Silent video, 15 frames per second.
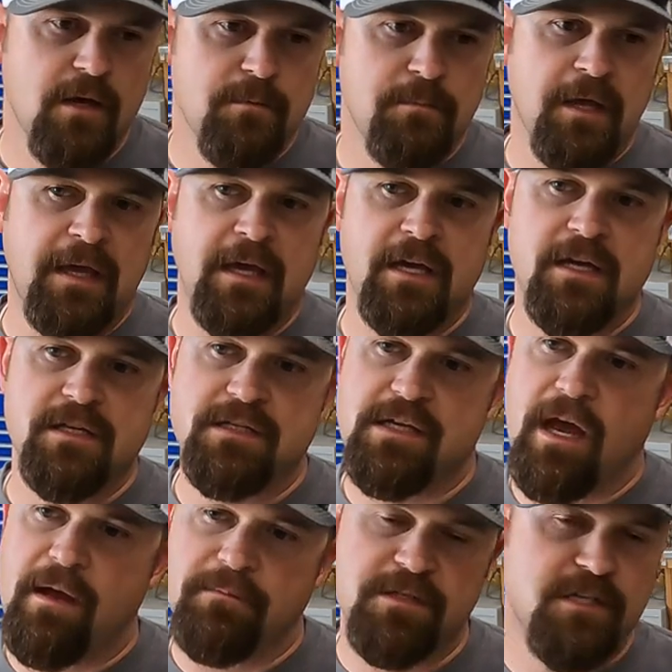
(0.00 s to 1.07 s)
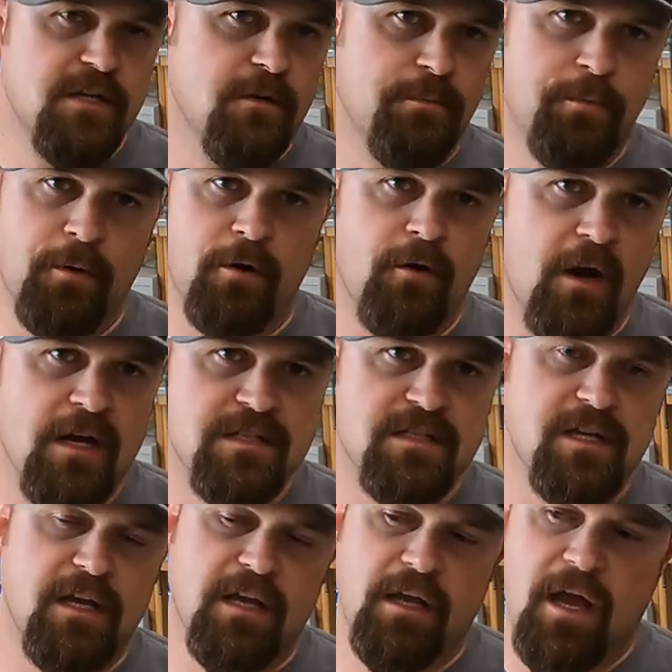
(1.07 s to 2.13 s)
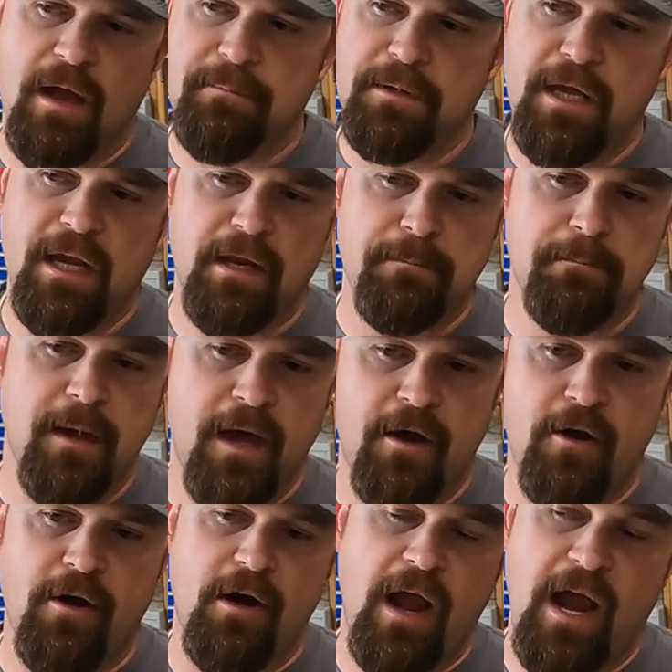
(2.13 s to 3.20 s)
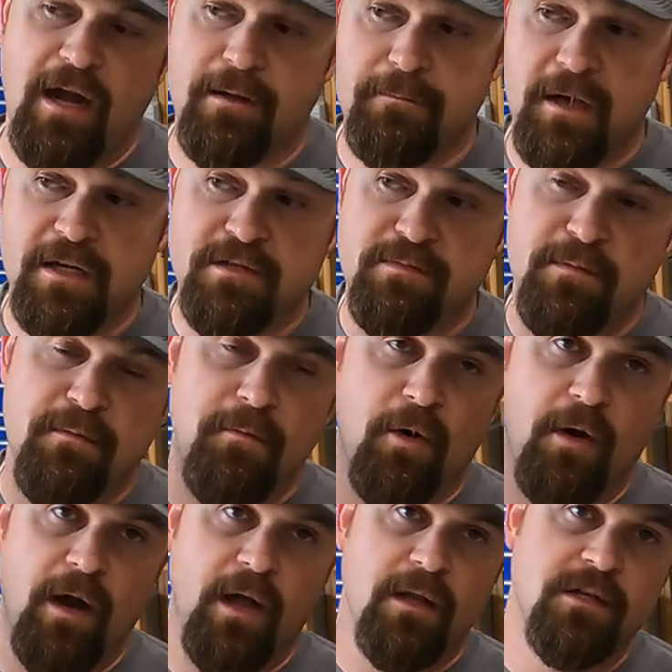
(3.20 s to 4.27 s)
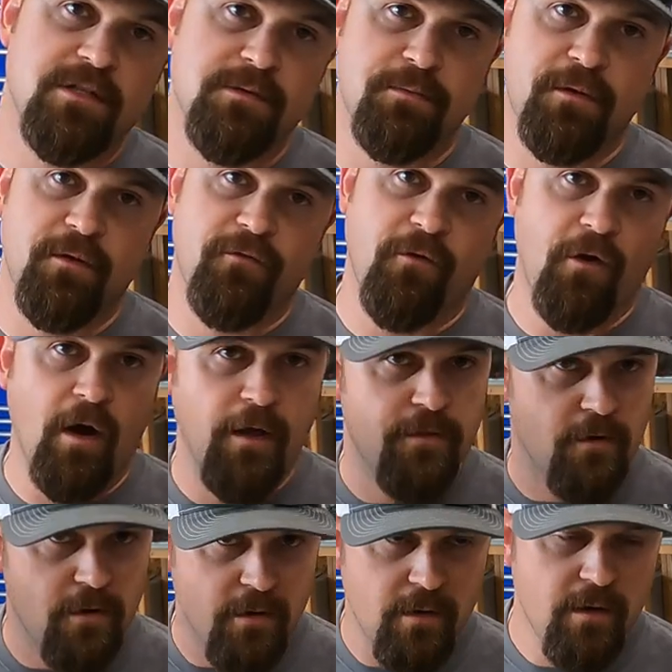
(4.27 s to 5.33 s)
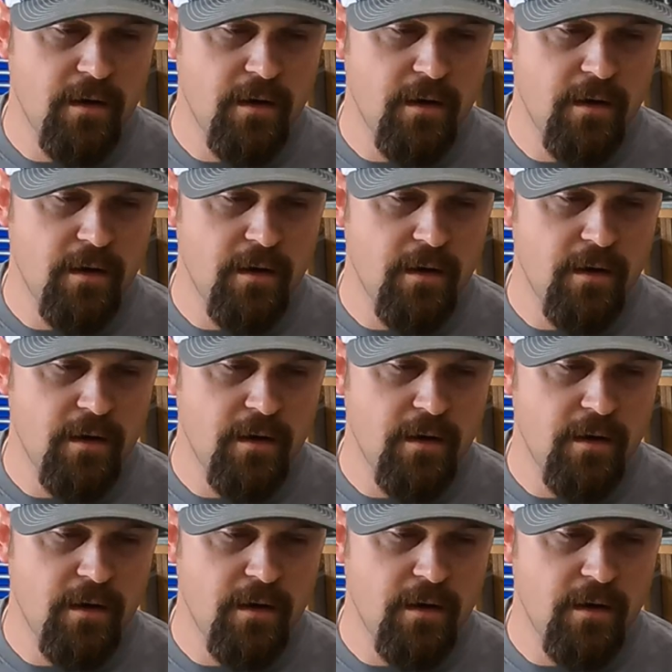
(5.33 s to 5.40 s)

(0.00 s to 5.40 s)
because I'm still progressing, I'm getting better, and it makes me more eligible for other